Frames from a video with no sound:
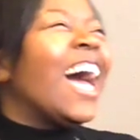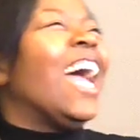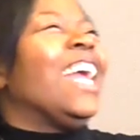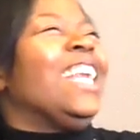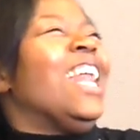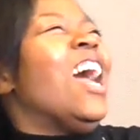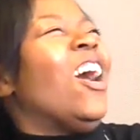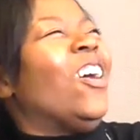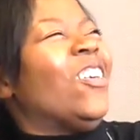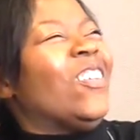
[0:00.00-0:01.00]
I
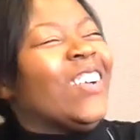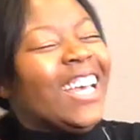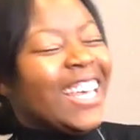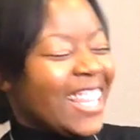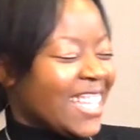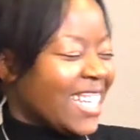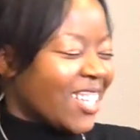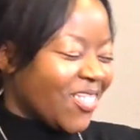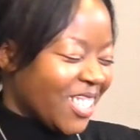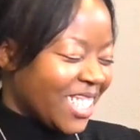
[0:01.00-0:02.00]
know, that's
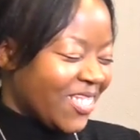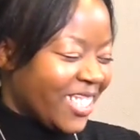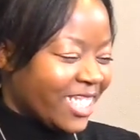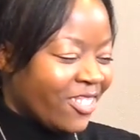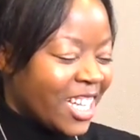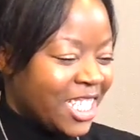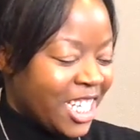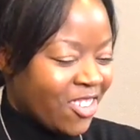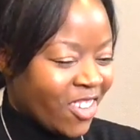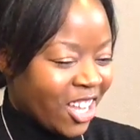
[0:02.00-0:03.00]
like a really weird
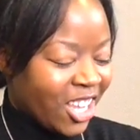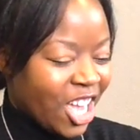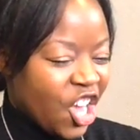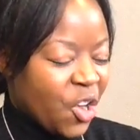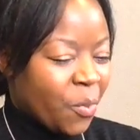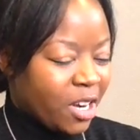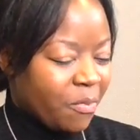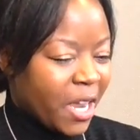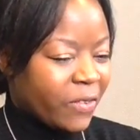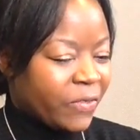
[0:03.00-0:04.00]
question. Well, one
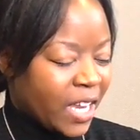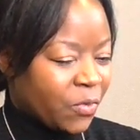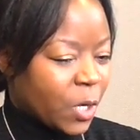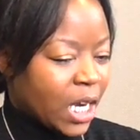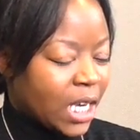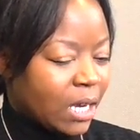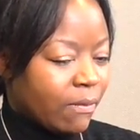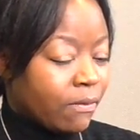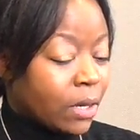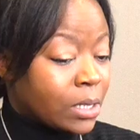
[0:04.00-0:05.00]
of my
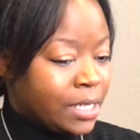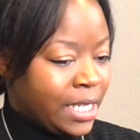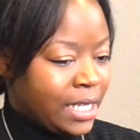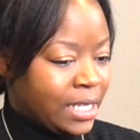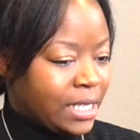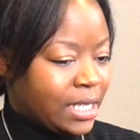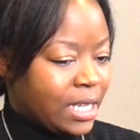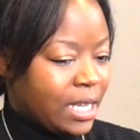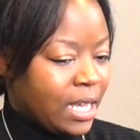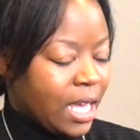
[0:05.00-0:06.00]
favorite verses,
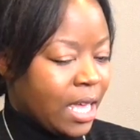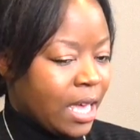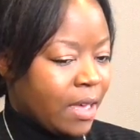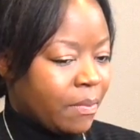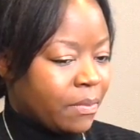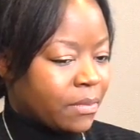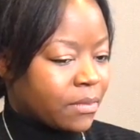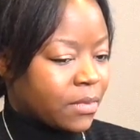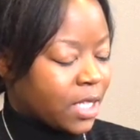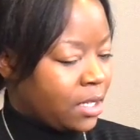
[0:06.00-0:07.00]
and
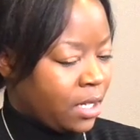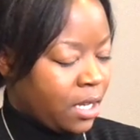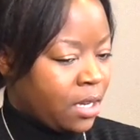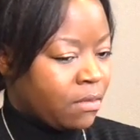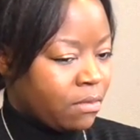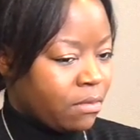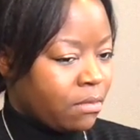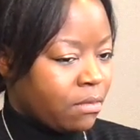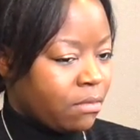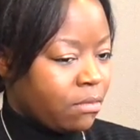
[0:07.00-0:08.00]
I can't,
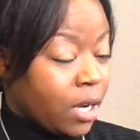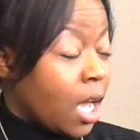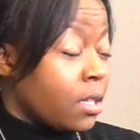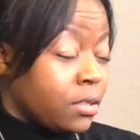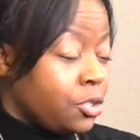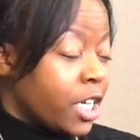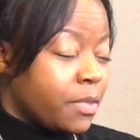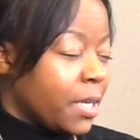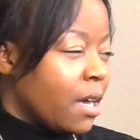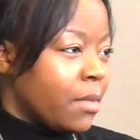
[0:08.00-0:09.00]

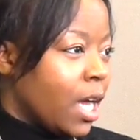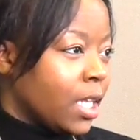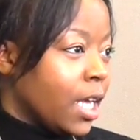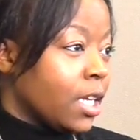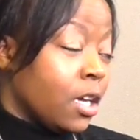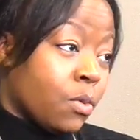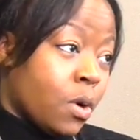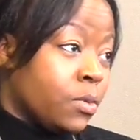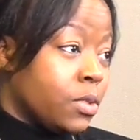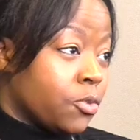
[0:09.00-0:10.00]
trust me, I'm not like a
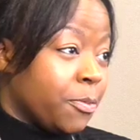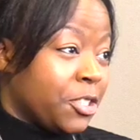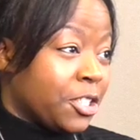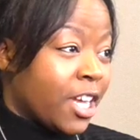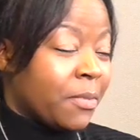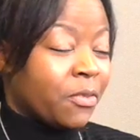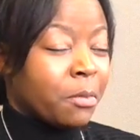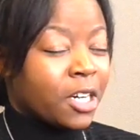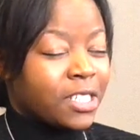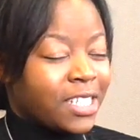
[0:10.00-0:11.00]
quote scripture type
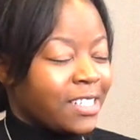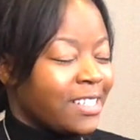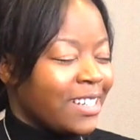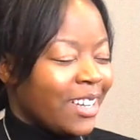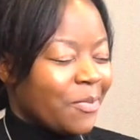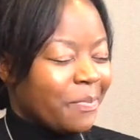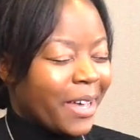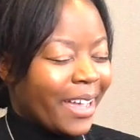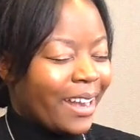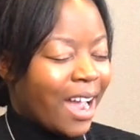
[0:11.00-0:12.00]
of person,
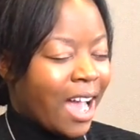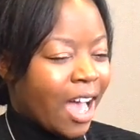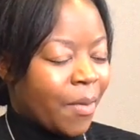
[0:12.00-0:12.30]
but